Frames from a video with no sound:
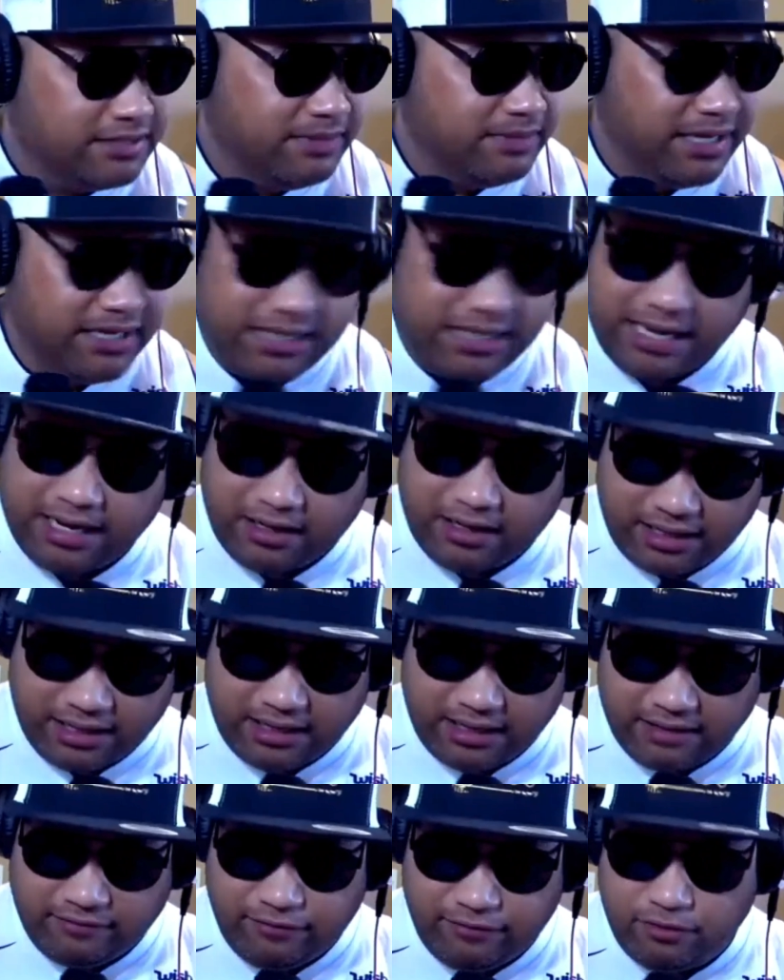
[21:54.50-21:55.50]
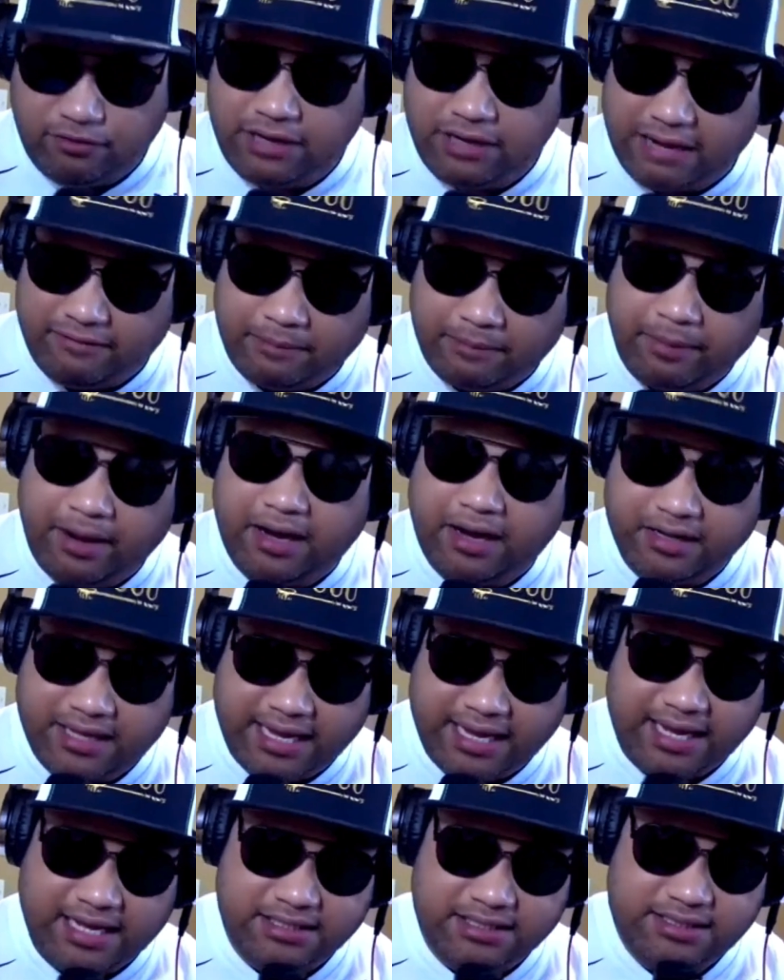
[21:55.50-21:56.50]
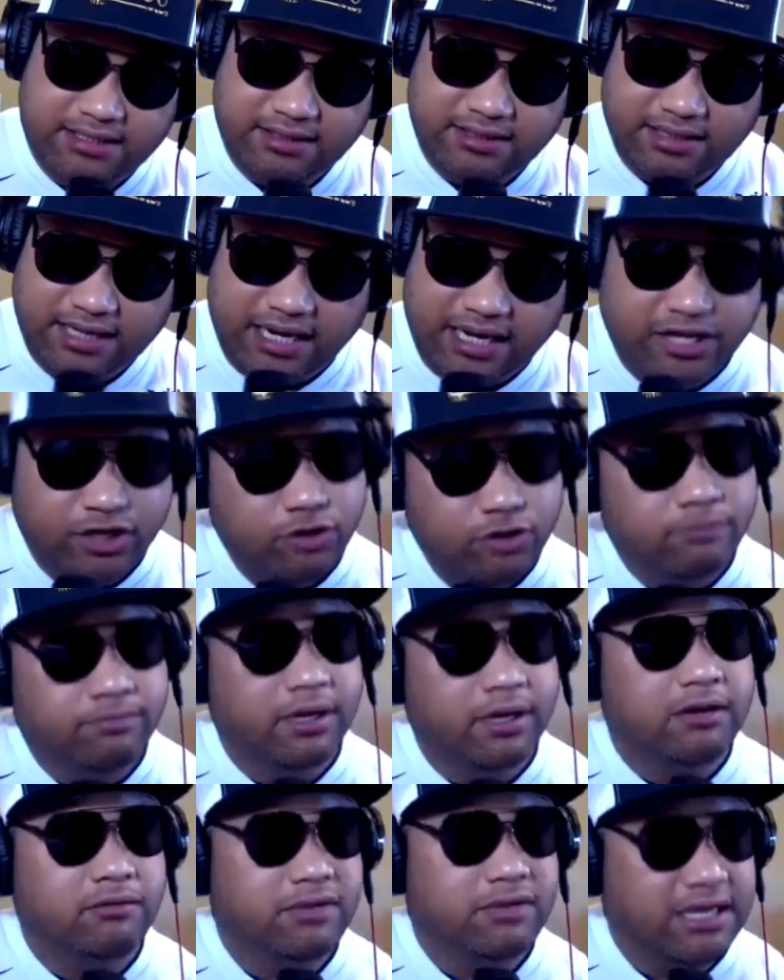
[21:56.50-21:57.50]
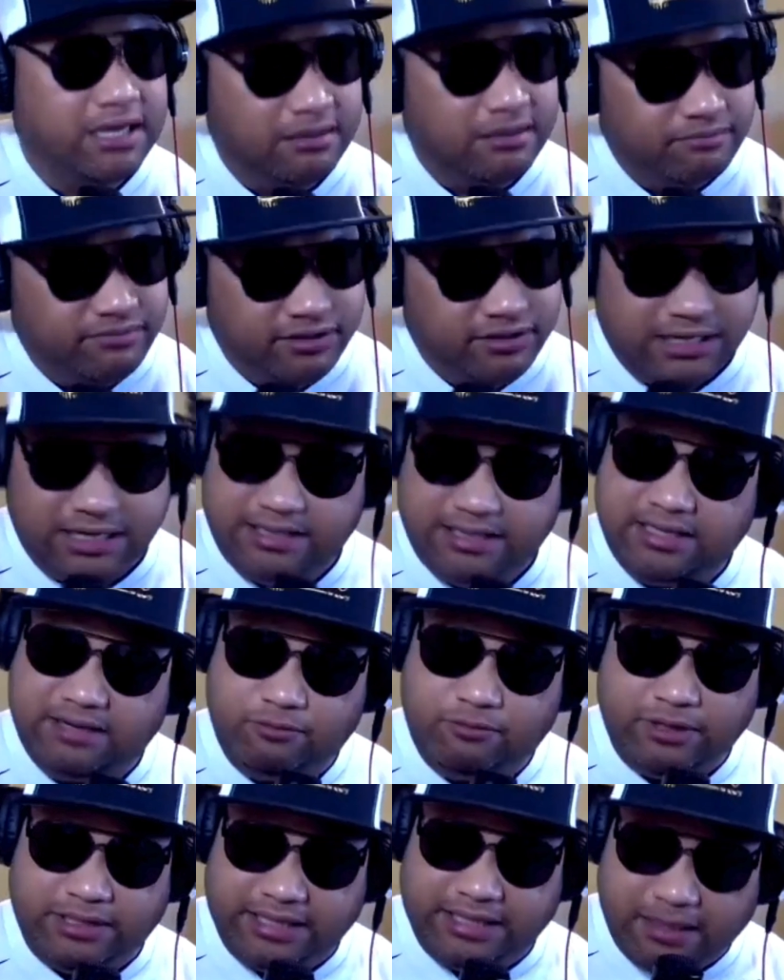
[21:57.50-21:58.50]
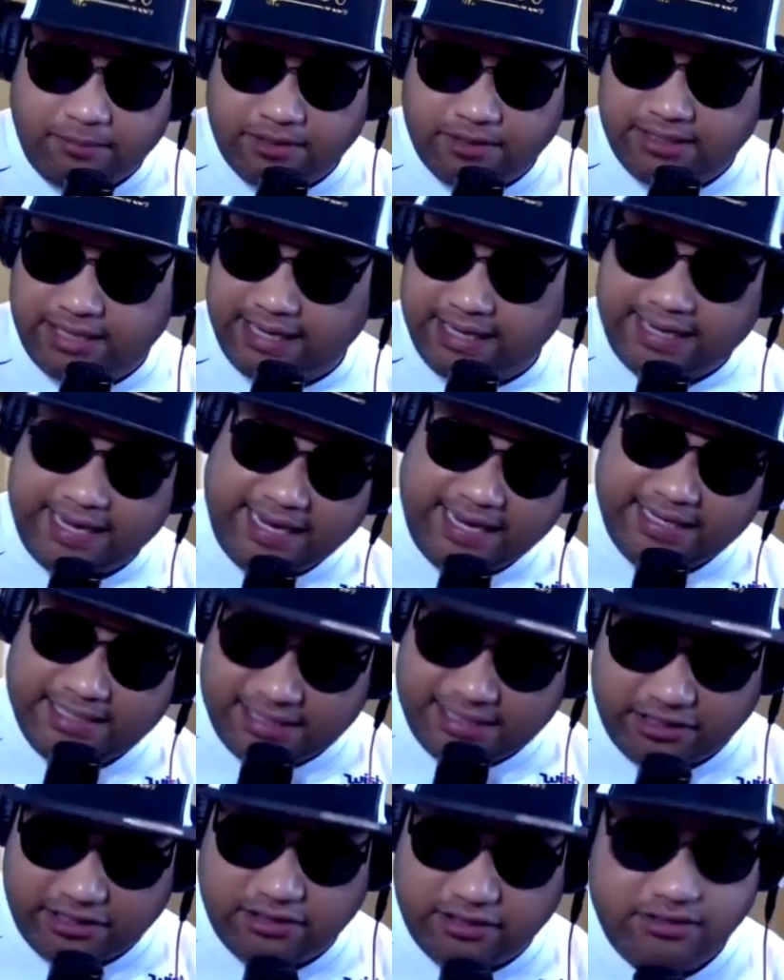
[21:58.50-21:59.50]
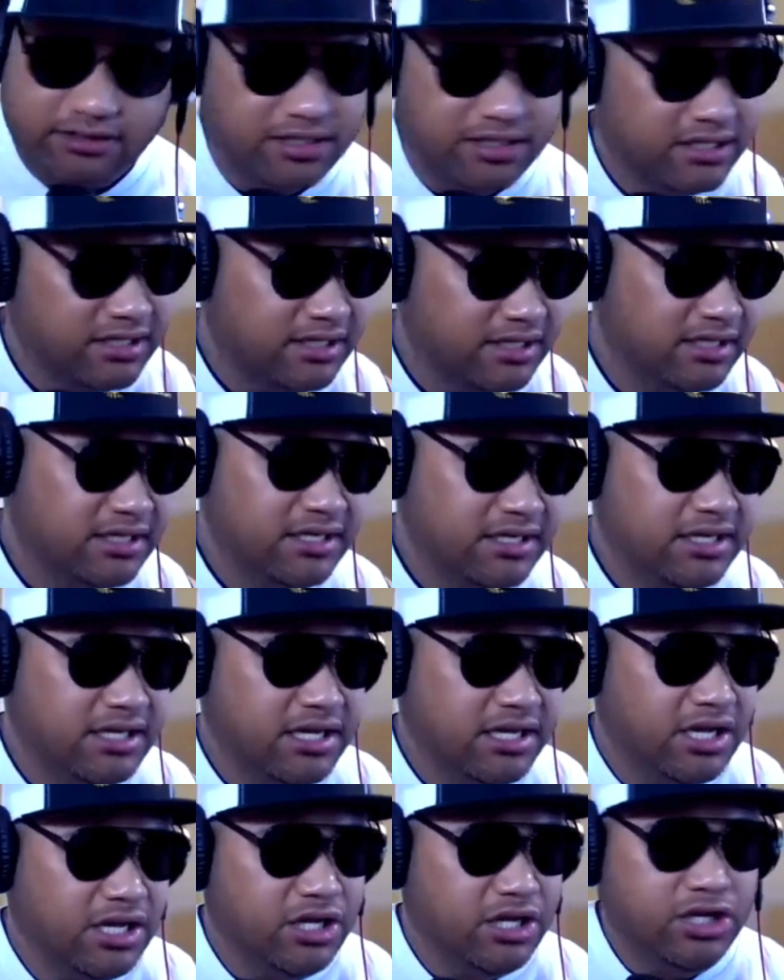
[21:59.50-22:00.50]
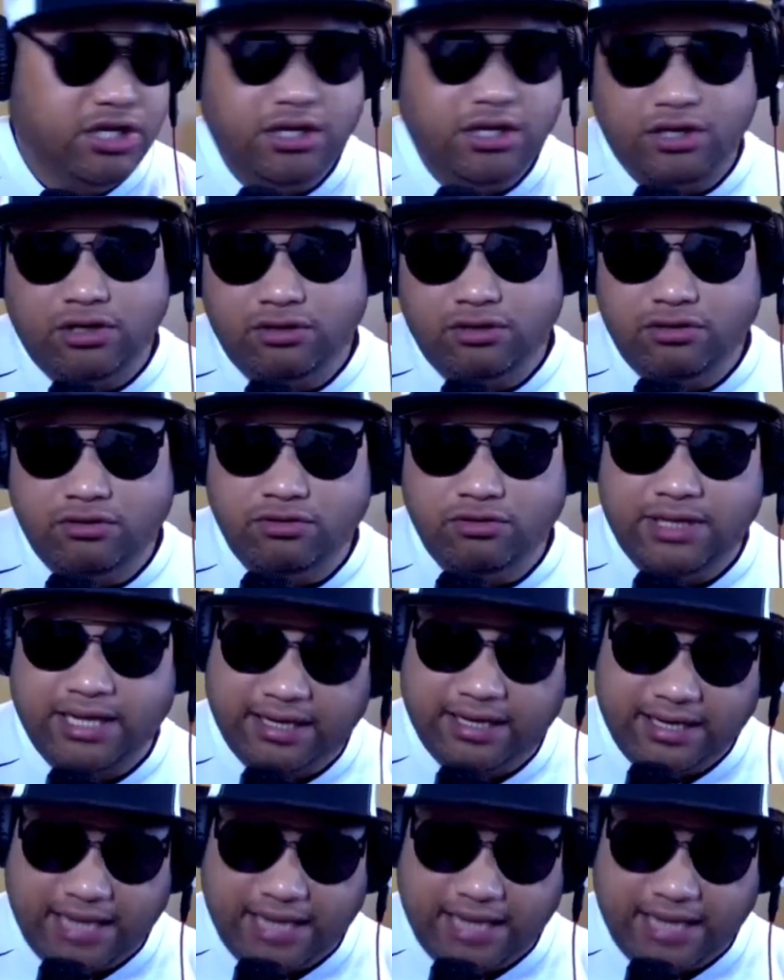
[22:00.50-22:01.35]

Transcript: man, if you have a podcast and you blow up, you end up with numbers like Ace here, you can